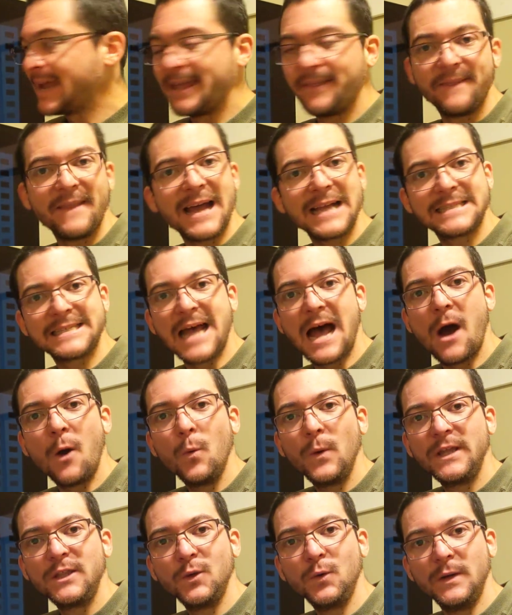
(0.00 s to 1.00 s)
And that's
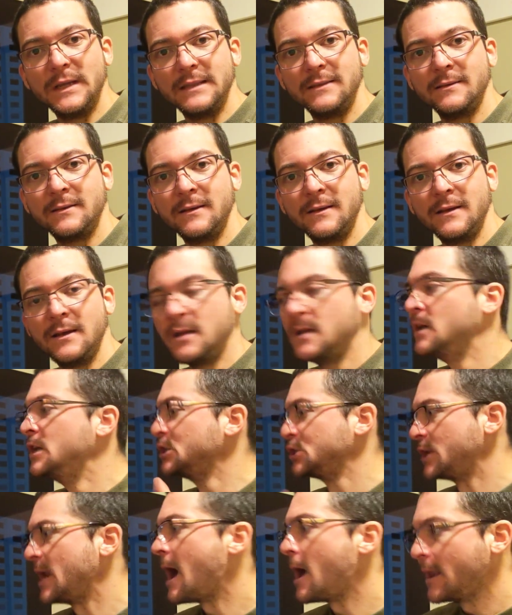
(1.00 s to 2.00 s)
how we do it.
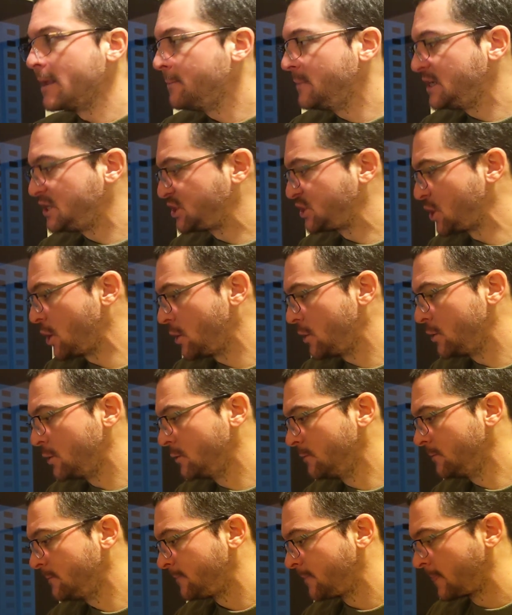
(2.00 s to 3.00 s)
So now let me show
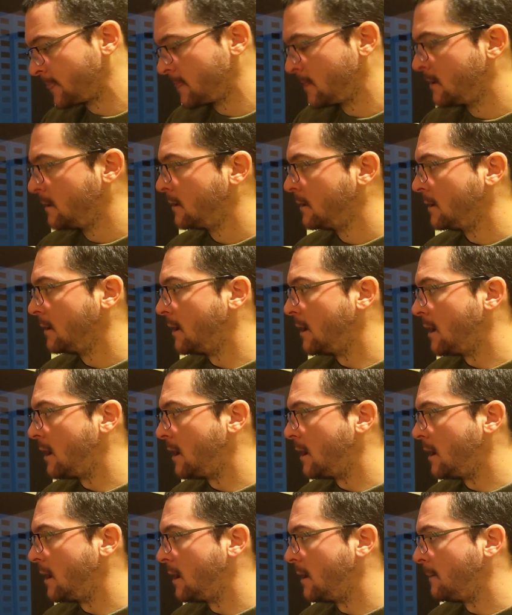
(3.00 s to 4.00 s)
you,
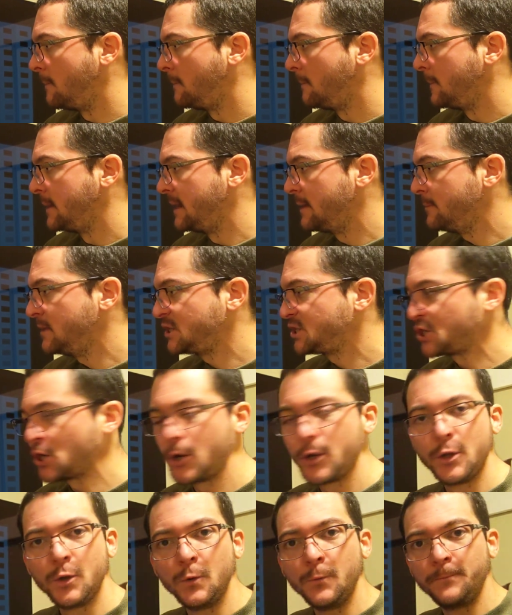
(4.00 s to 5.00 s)
uh, let me
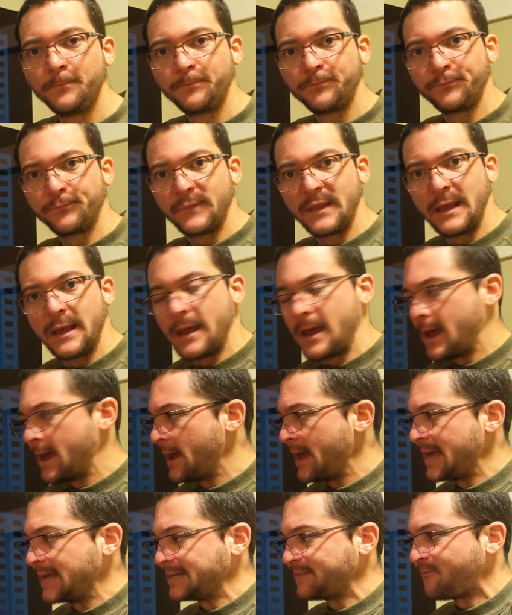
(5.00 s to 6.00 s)
show you
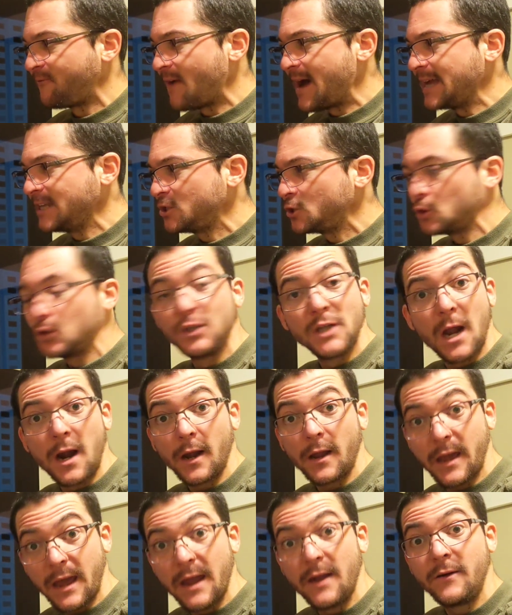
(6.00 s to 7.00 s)
a fine tune
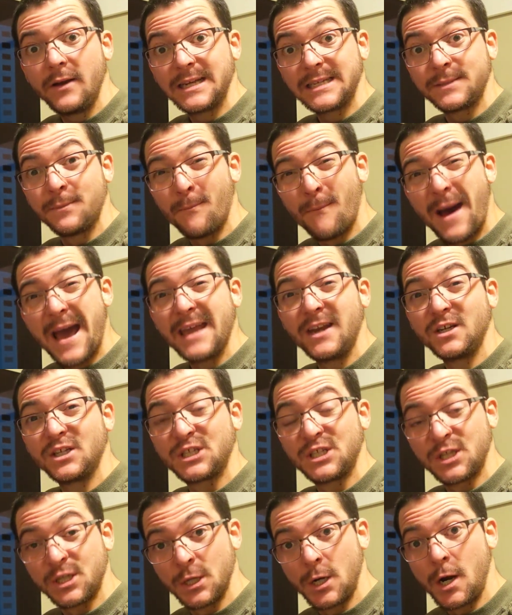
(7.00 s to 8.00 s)
dark areas
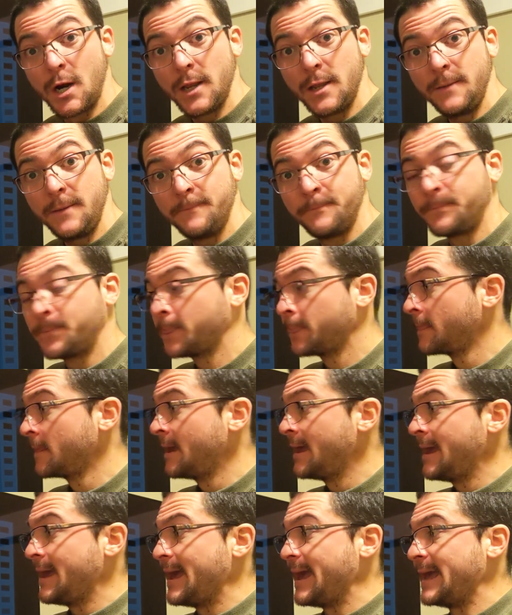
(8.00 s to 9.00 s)
minus 30
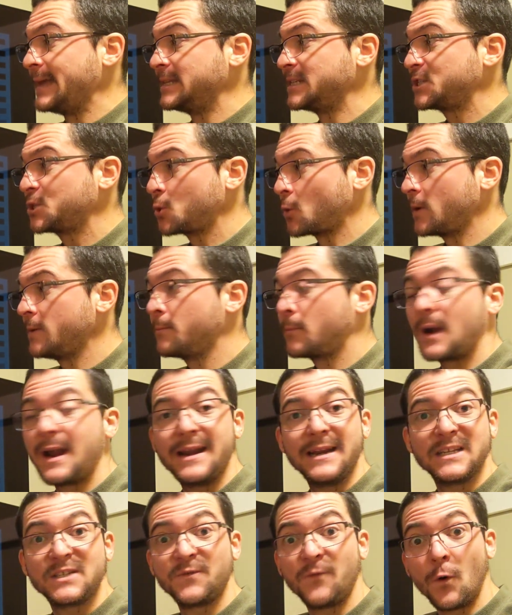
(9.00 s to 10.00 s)
and screen
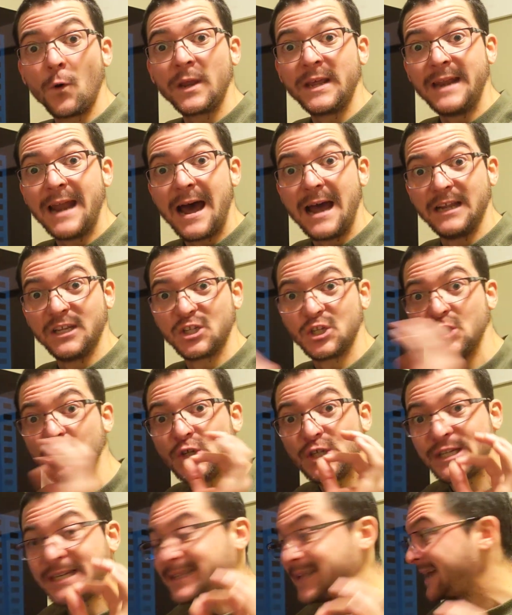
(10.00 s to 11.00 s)
brightness 49 so
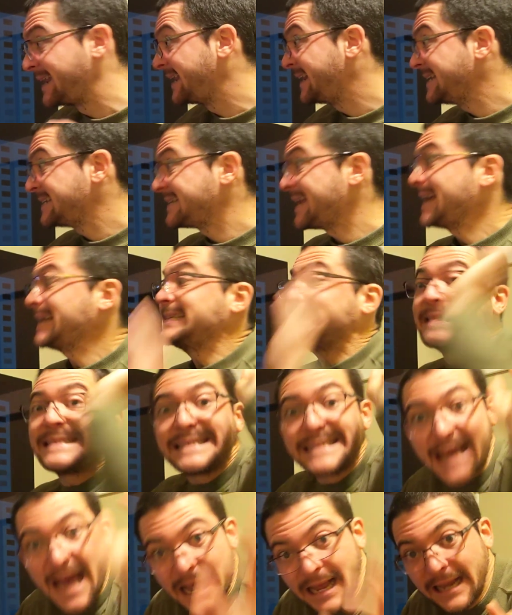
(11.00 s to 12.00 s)
you see that it is
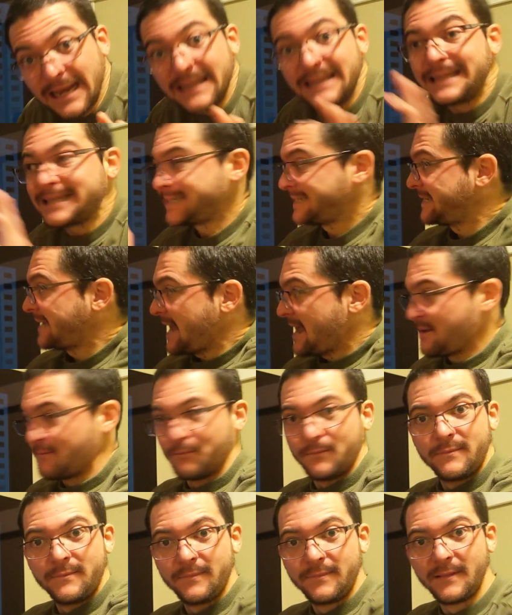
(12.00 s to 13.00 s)
exactly the
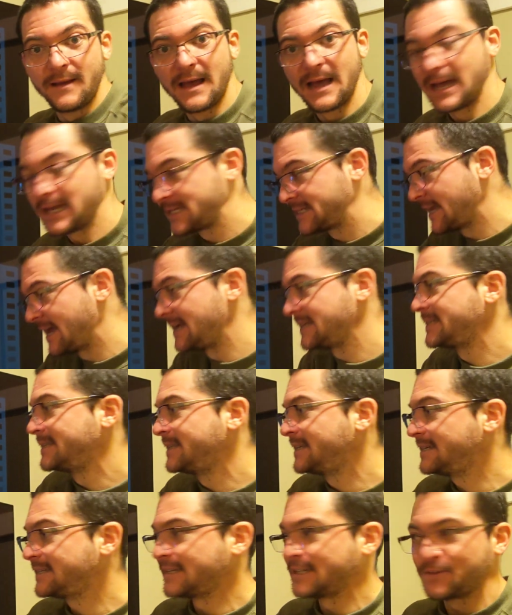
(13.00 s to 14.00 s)
same as, as
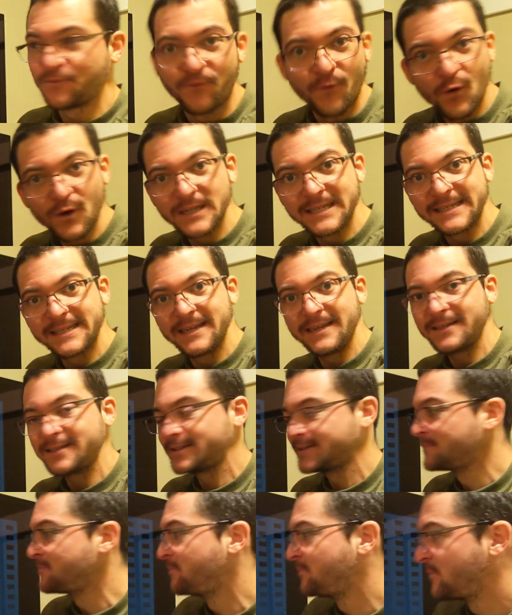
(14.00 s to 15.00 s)
this at uh,
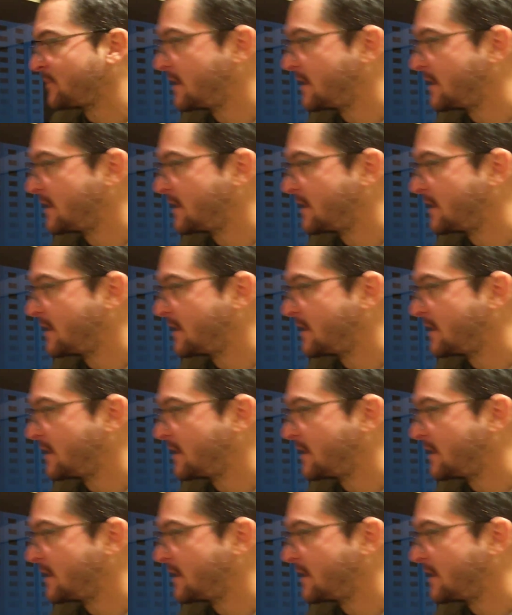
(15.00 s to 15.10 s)
46